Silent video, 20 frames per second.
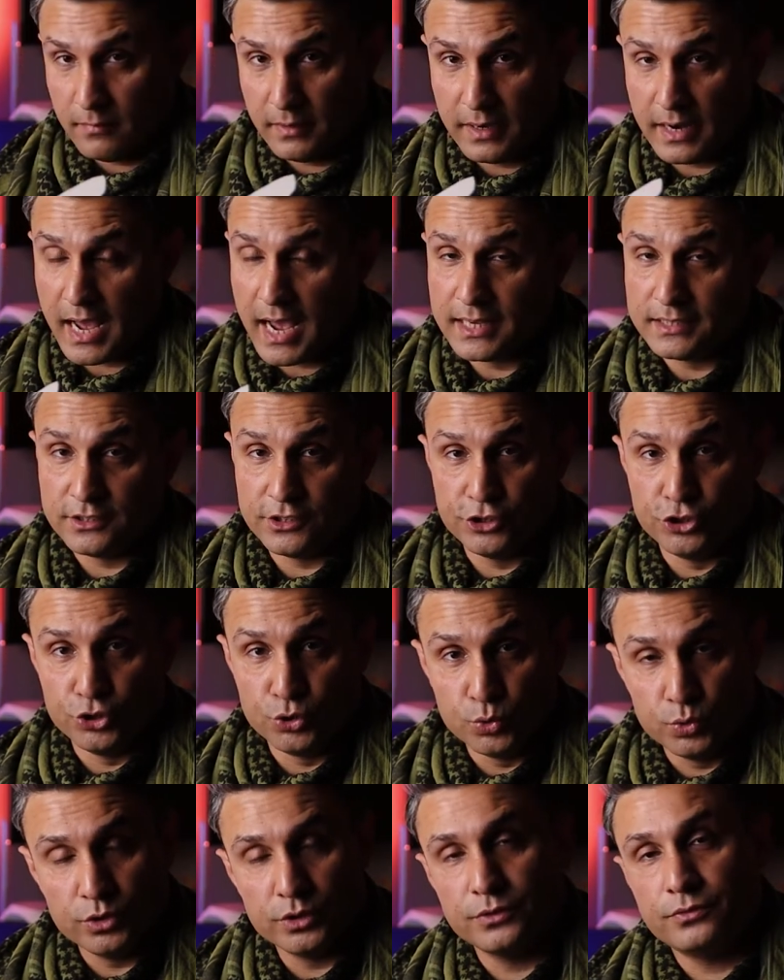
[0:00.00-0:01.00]
It has a
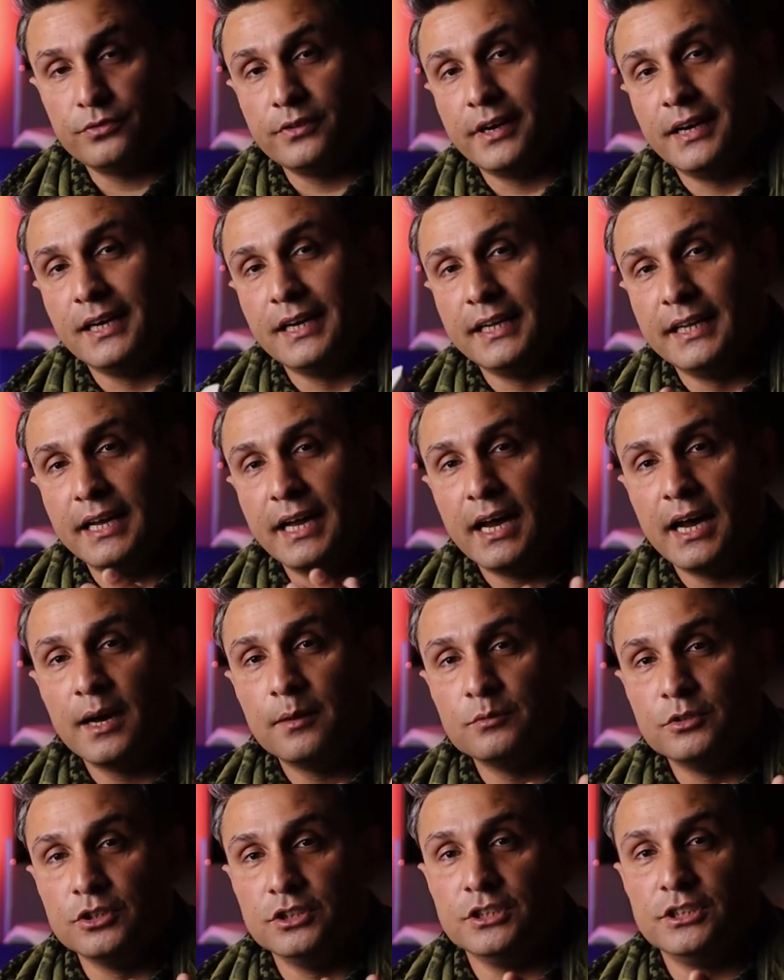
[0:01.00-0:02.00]
user-friendly
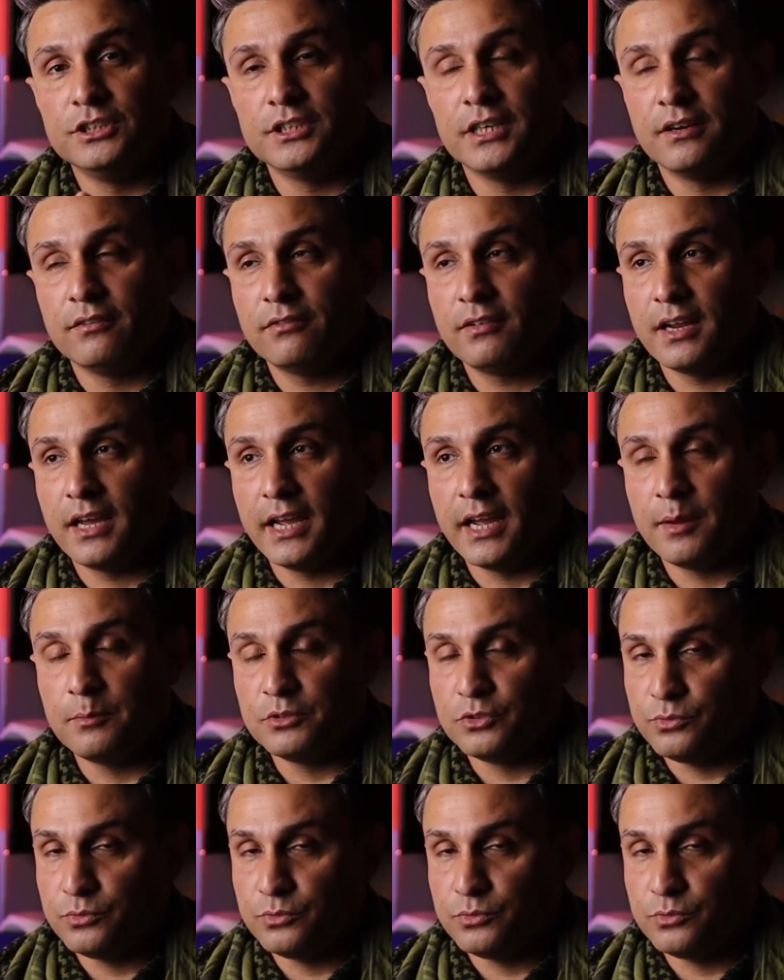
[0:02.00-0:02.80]
app, the DJI Fly app.